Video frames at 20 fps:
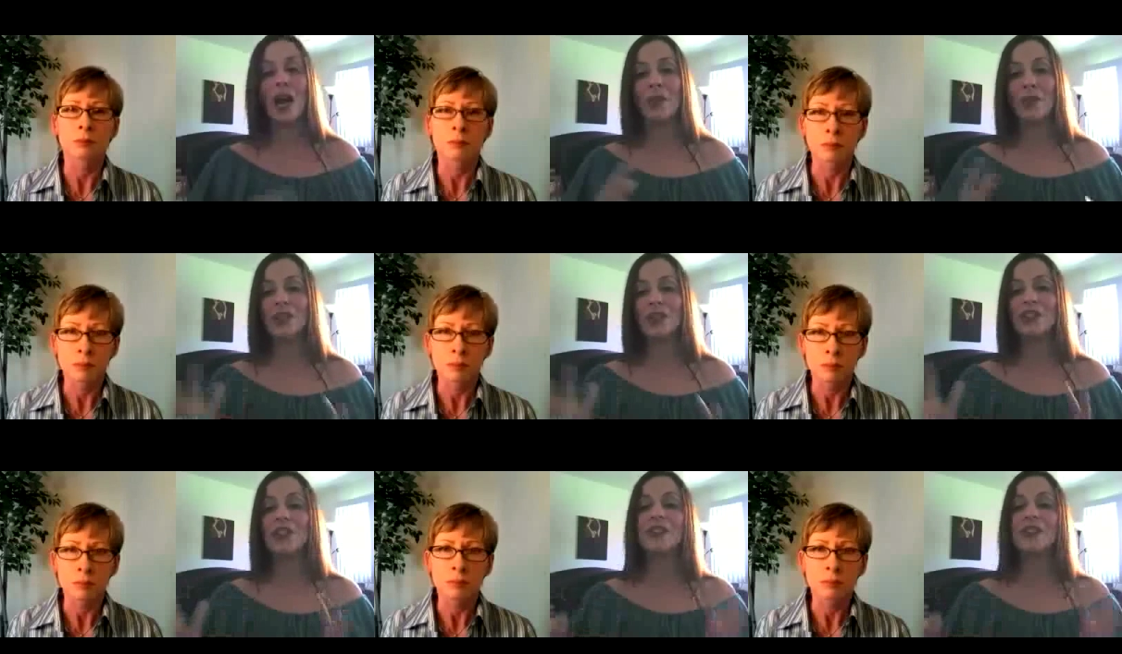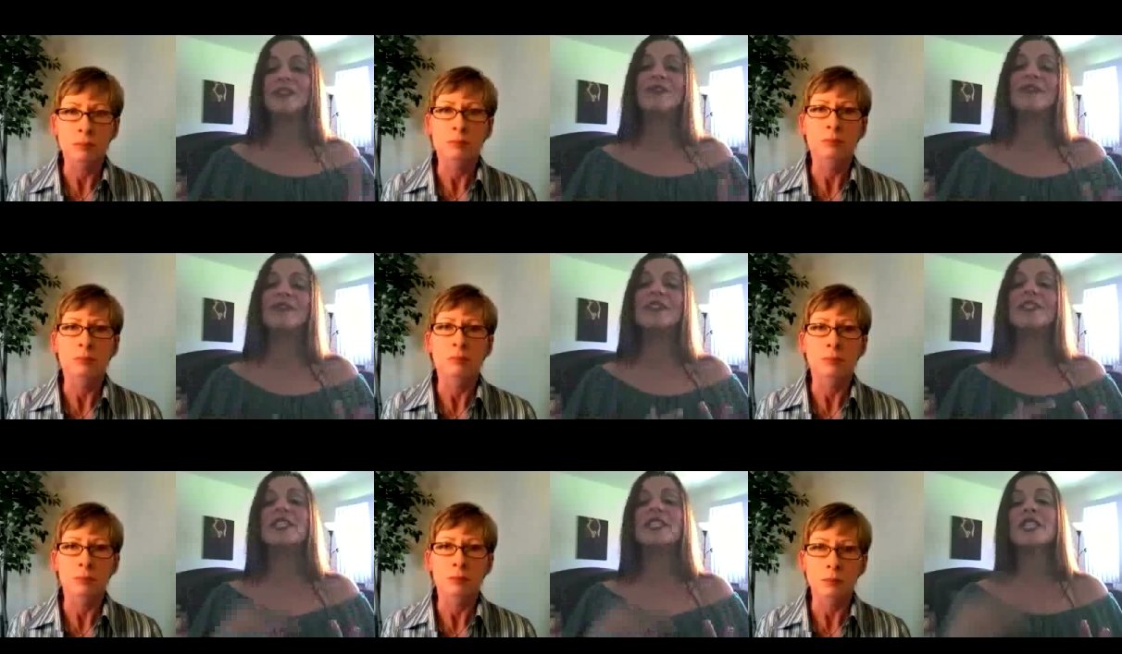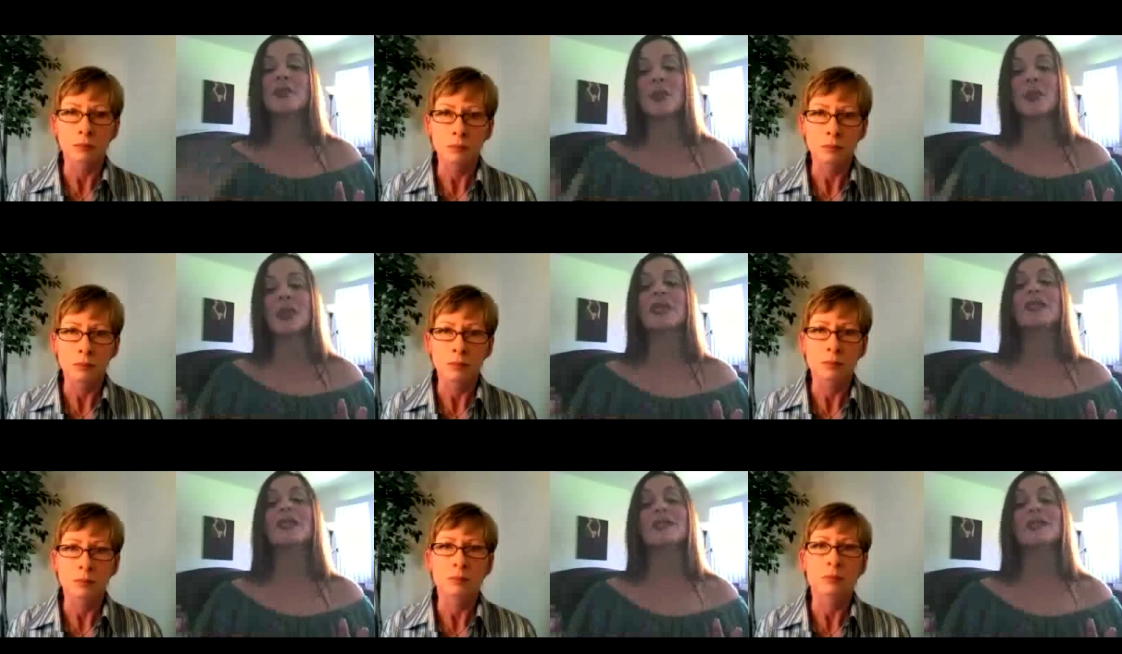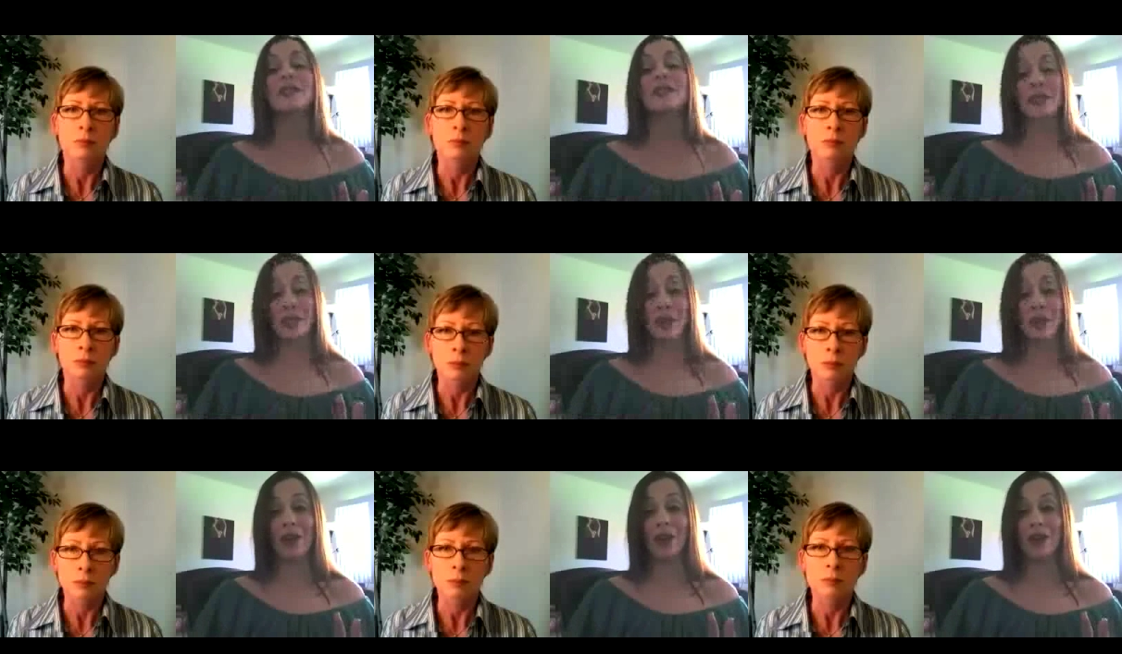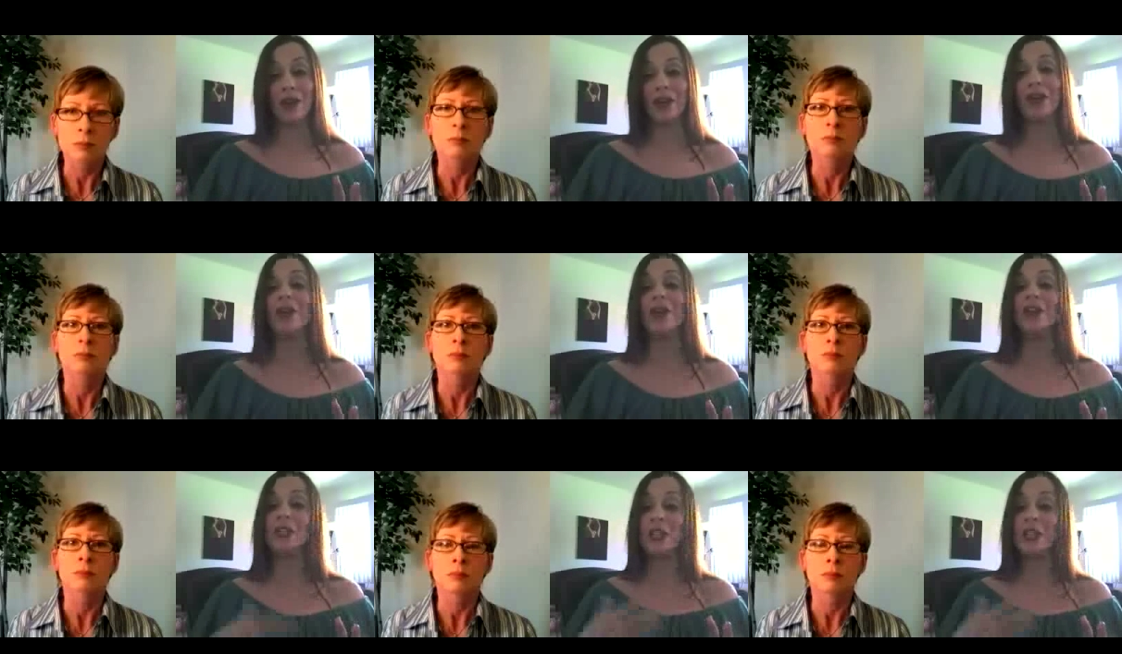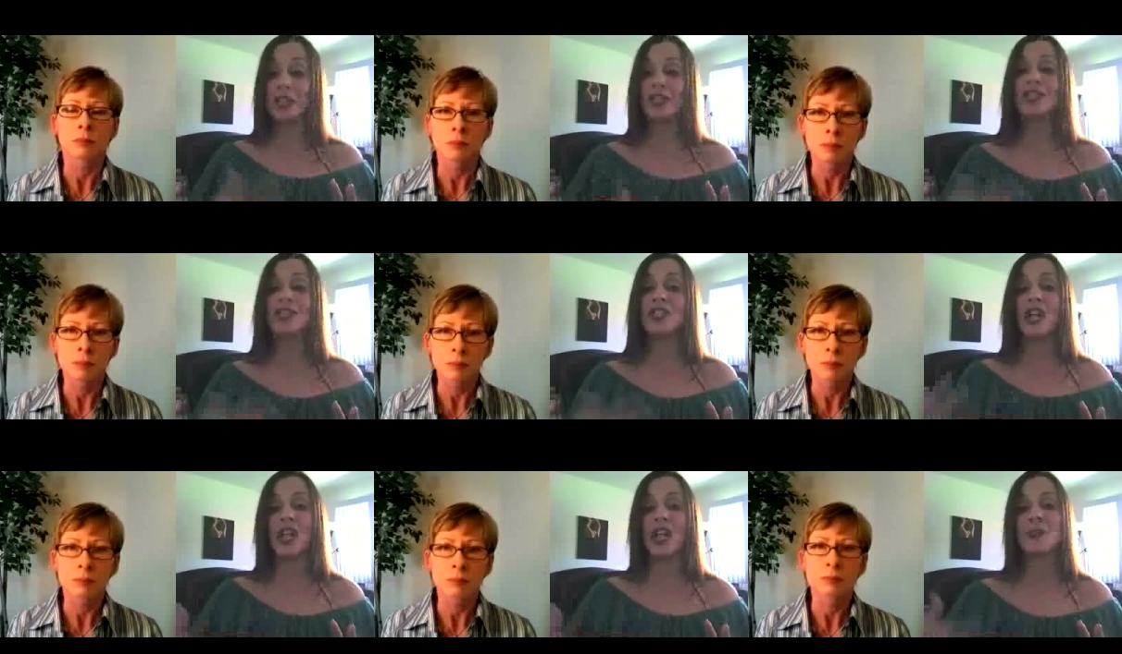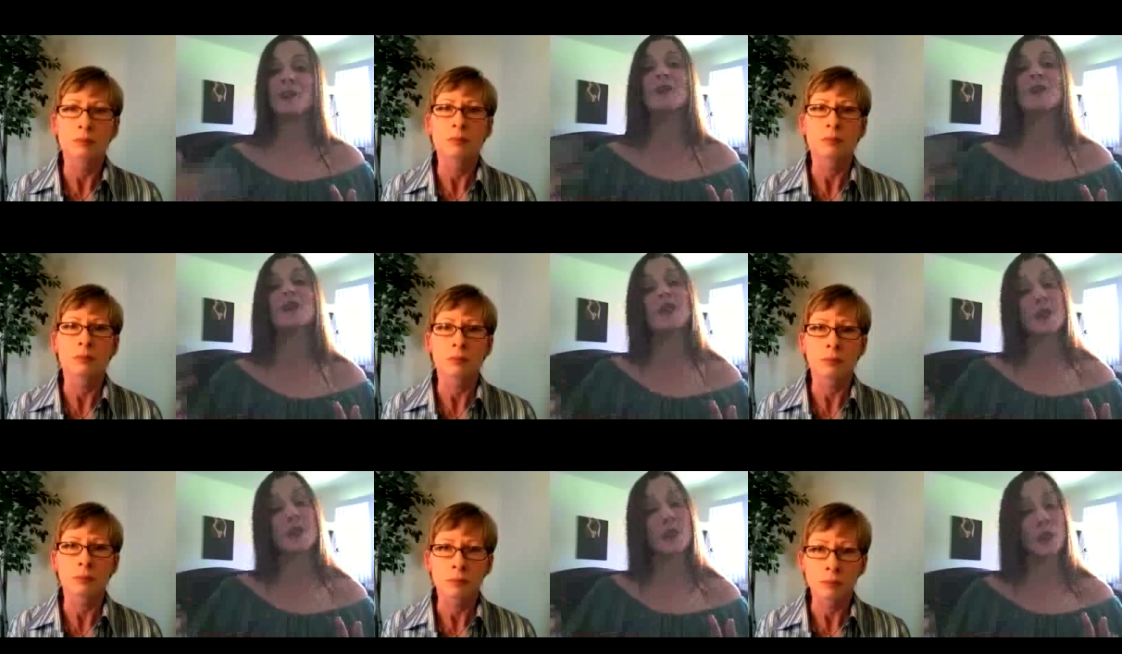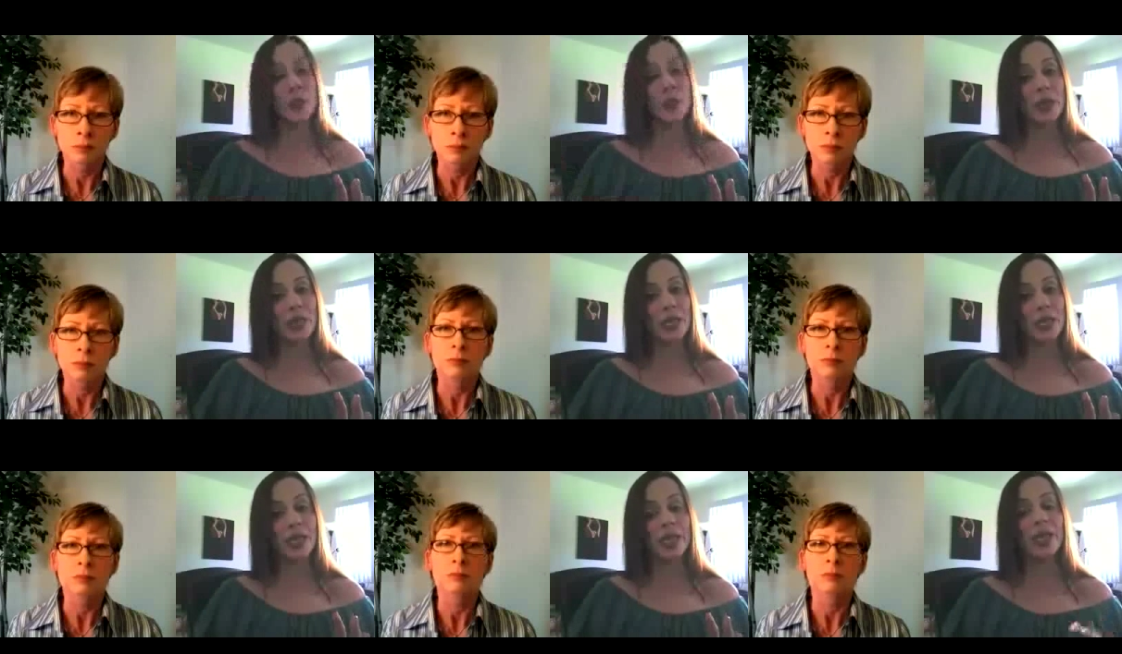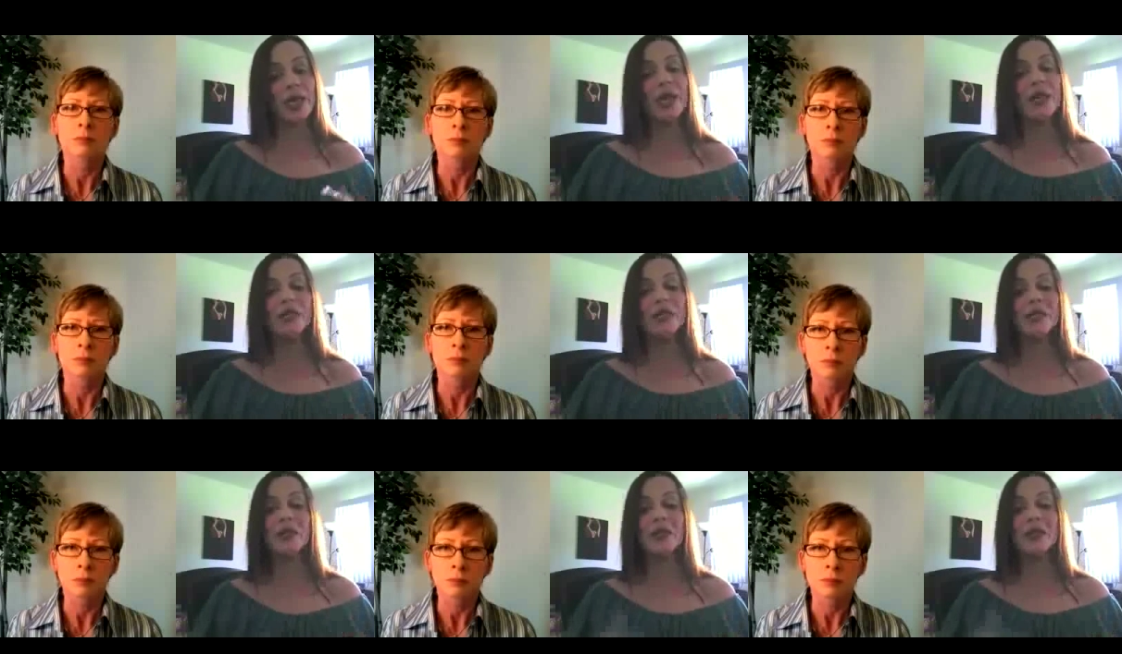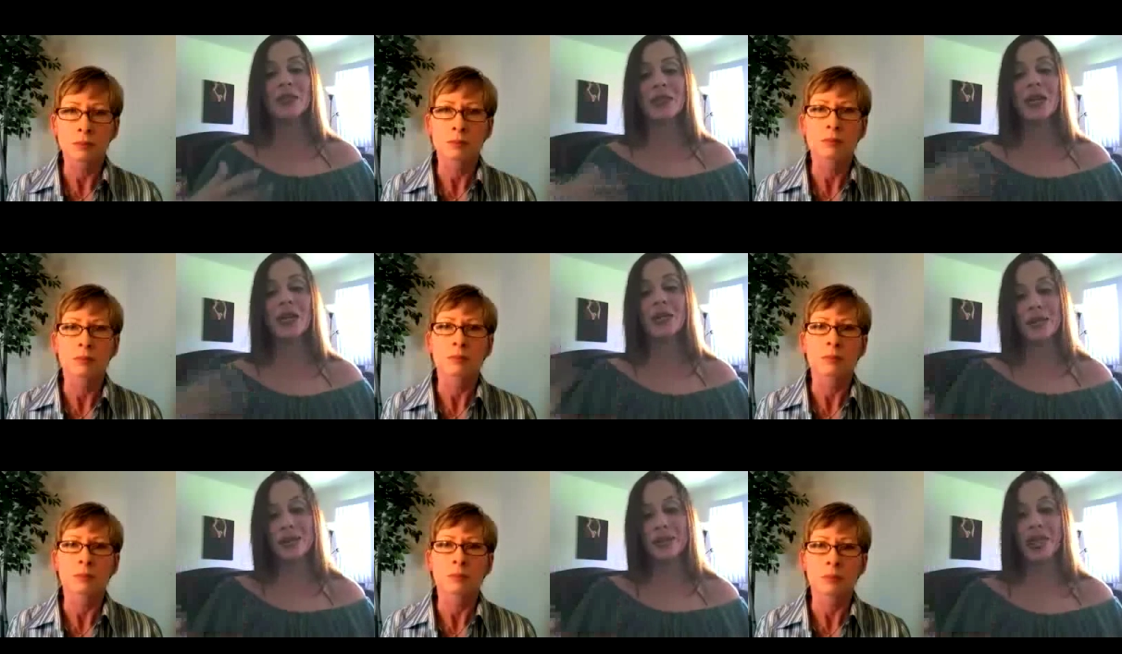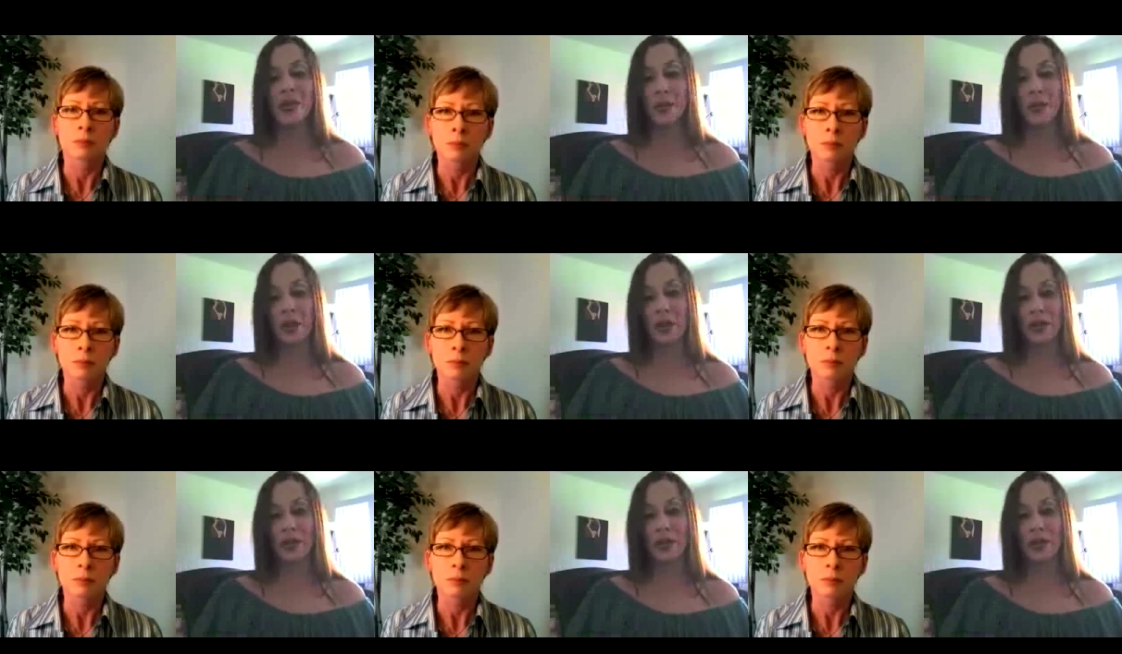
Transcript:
Speaker 1: Um, there's a different spin to the article each time you submit it. So it's not the same